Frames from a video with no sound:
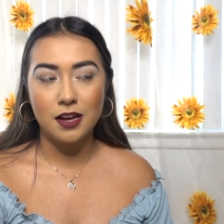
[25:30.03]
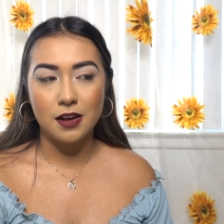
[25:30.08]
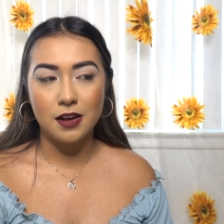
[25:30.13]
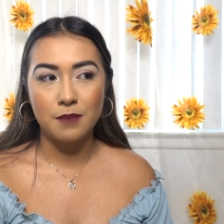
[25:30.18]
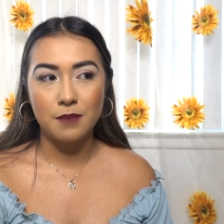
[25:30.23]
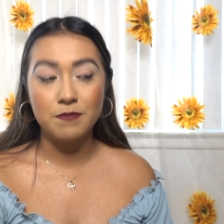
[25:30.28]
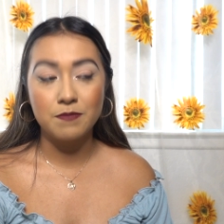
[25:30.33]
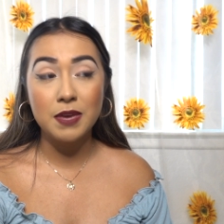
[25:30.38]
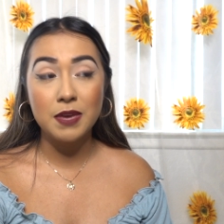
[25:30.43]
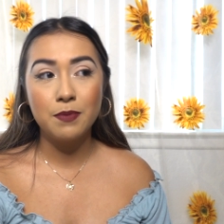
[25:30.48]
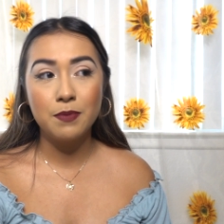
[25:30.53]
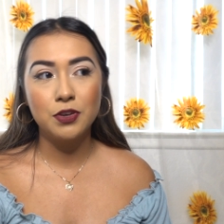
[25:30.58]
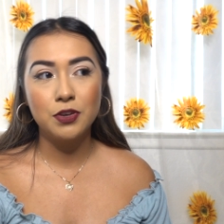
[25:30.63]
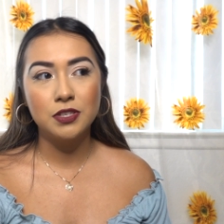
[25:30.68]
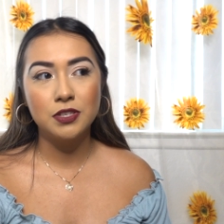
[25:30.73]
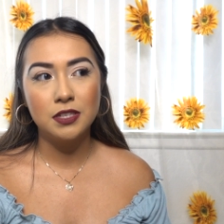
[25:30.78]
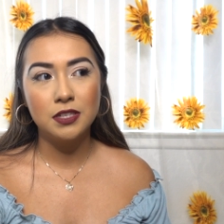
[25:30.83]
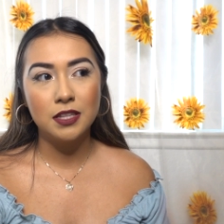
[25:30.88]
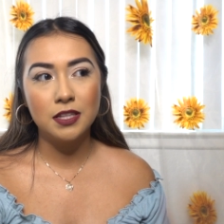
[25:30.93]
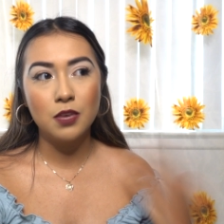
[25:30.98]
me
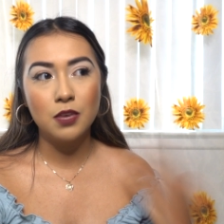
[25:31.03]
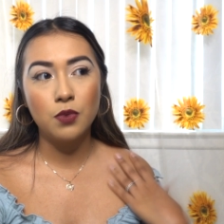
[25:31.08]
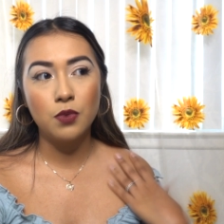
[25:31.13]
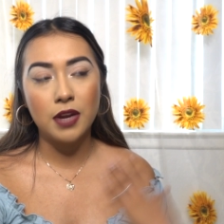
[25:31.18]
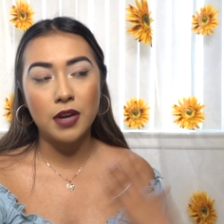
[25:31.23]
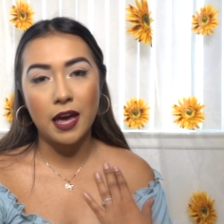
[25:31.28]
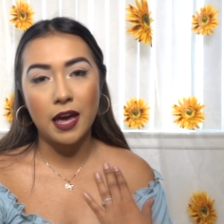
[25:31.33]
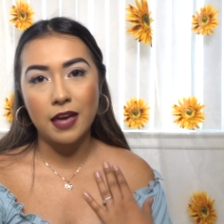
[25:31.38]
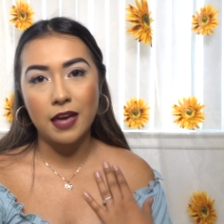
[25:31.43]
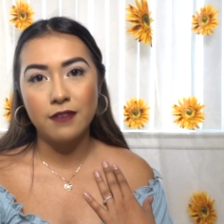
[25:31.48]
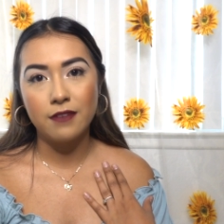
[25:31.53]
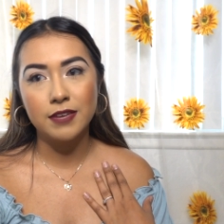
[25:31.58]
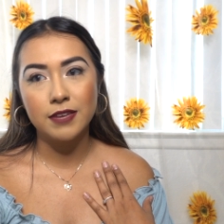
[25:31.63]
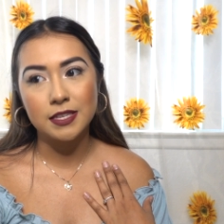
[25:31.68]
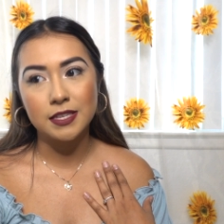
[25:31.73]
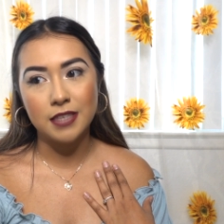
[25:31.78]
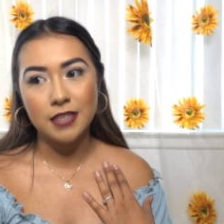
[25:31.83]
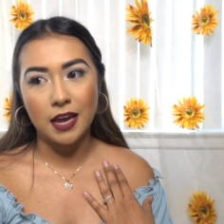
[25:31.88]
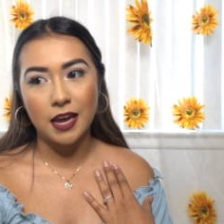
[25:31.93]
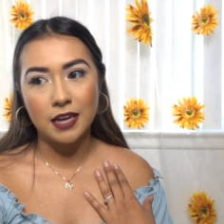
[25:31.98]
personally, when I have
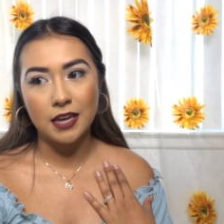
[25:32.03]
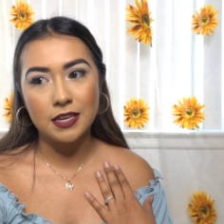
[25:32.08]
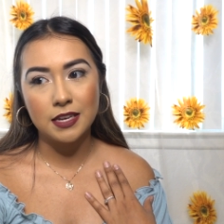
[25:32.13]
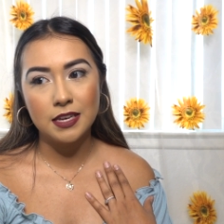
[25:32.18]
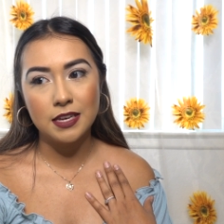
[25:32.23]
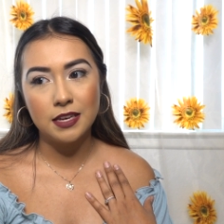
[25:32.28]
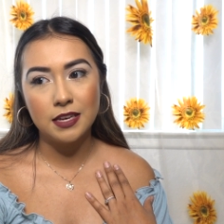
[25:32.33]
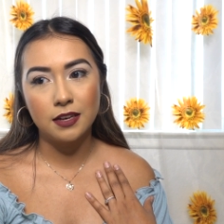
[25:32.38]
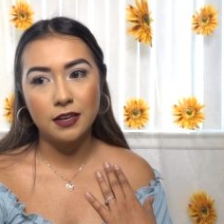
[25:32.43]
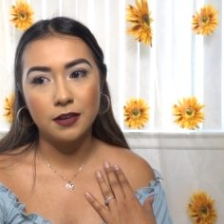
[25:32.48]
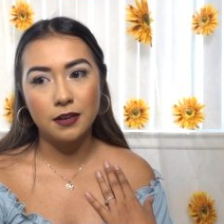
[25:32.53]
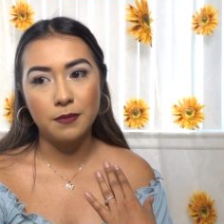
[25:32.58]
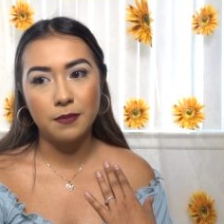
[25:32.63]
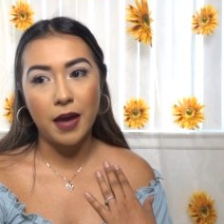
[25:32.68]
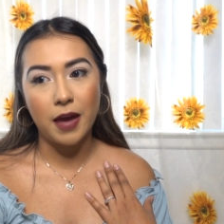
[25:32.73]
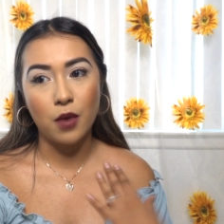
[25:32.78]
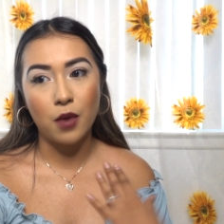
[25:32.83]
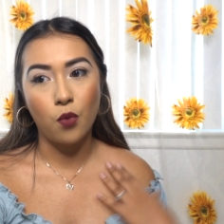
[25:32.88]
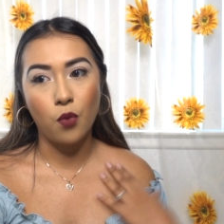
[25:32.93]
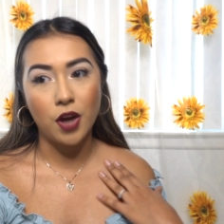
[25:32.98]
anxiety,
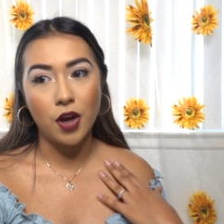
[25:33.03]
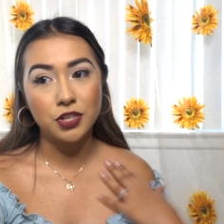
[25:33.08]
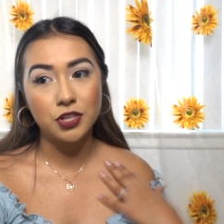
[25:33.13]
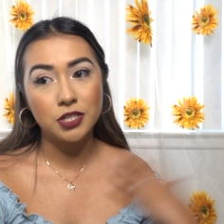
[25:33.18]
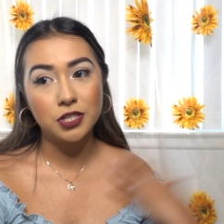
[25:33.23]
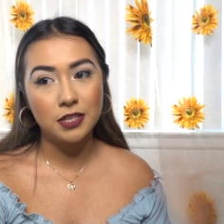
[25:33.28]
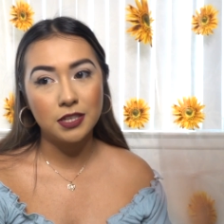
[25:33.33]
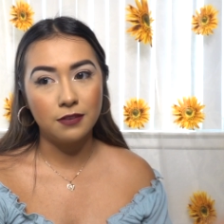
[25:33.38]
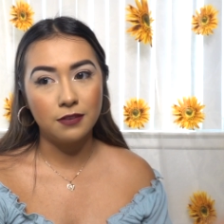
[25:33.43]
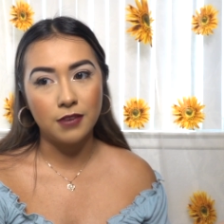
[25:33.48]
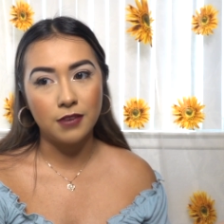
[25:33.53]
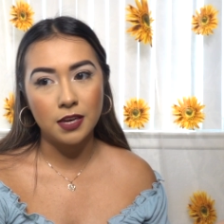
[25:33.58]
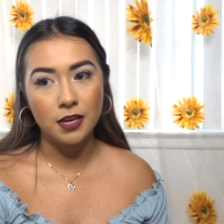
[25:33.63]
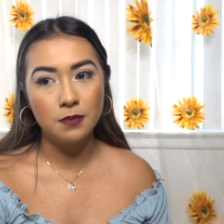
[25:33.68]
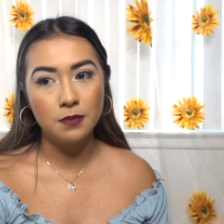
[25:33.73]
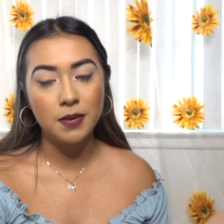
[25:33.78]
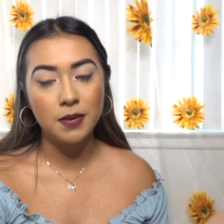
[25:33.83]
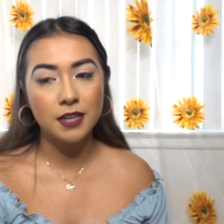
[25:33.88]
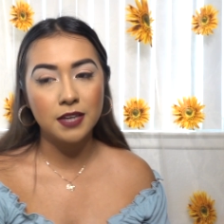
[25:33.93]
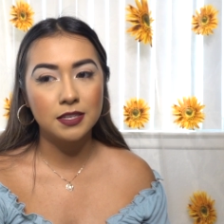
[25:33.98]
I watch TV
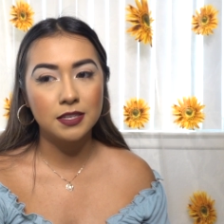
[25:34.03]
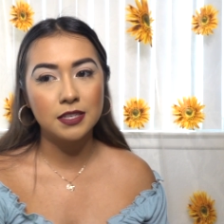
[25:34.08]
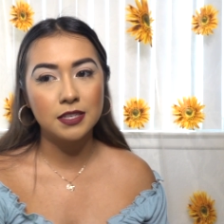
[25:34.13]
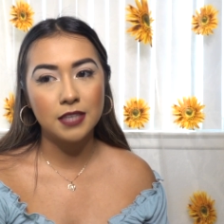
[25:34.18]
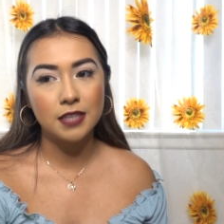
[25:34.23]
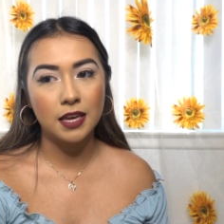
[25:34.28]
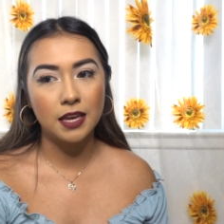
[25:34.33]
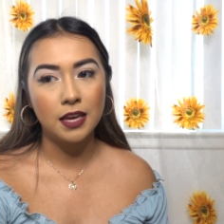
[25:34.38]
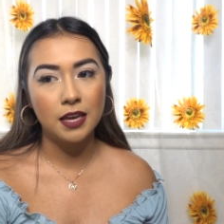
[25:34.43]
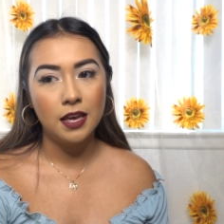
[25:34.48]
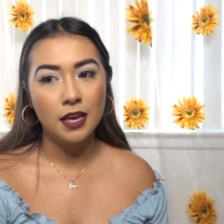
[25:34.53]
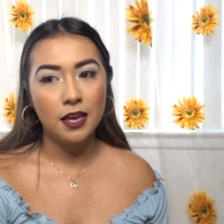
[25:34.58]
because it's like,